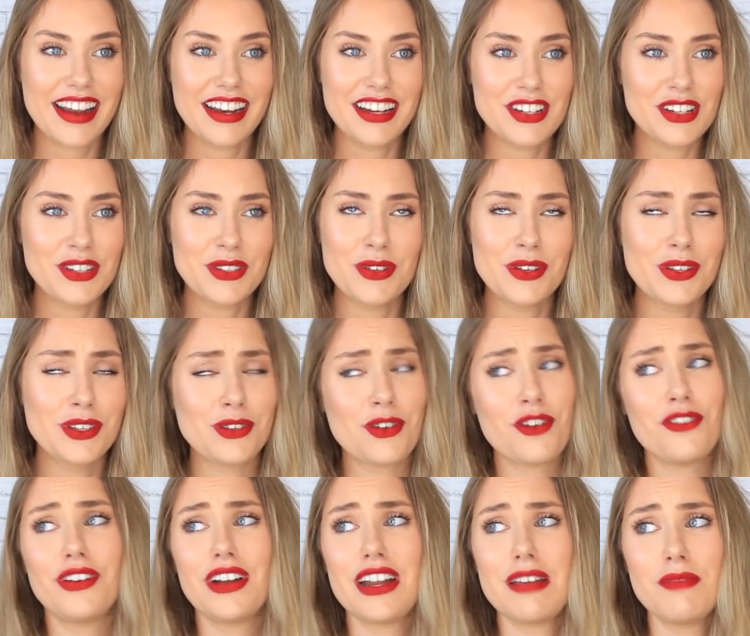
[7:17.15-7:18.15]
and it just looks
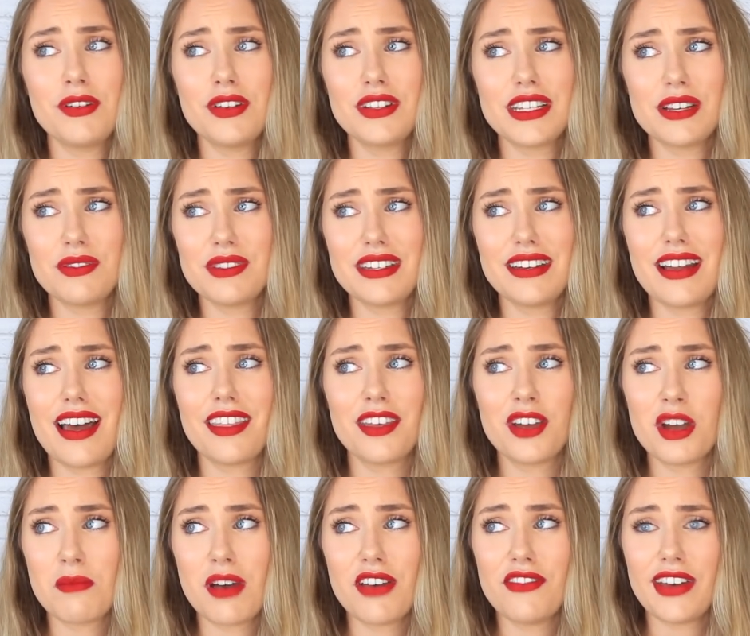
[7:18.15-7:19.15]
so funny because there was
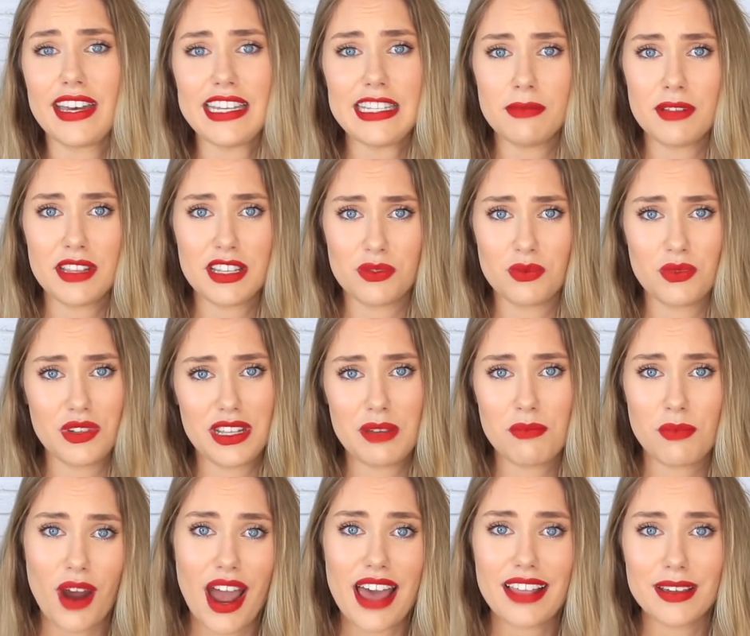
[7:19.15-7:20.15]
nothing on my face but this
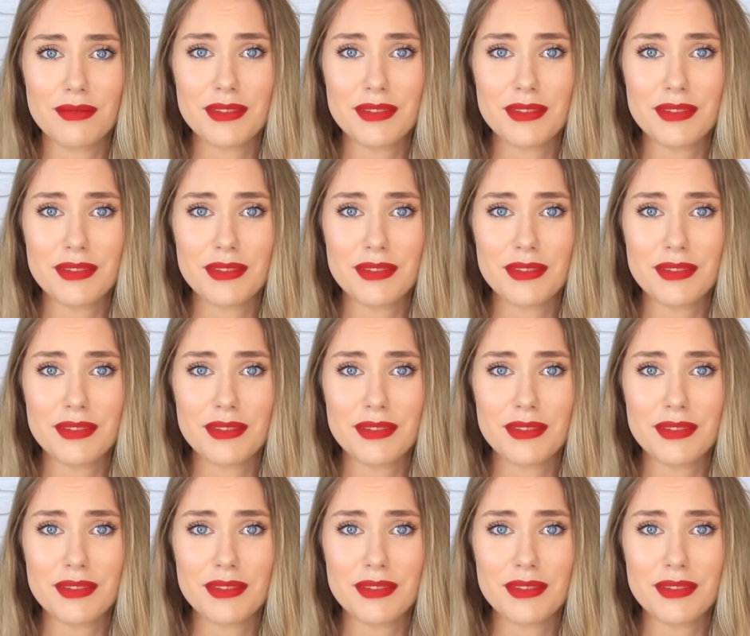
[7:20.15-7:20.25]
really bright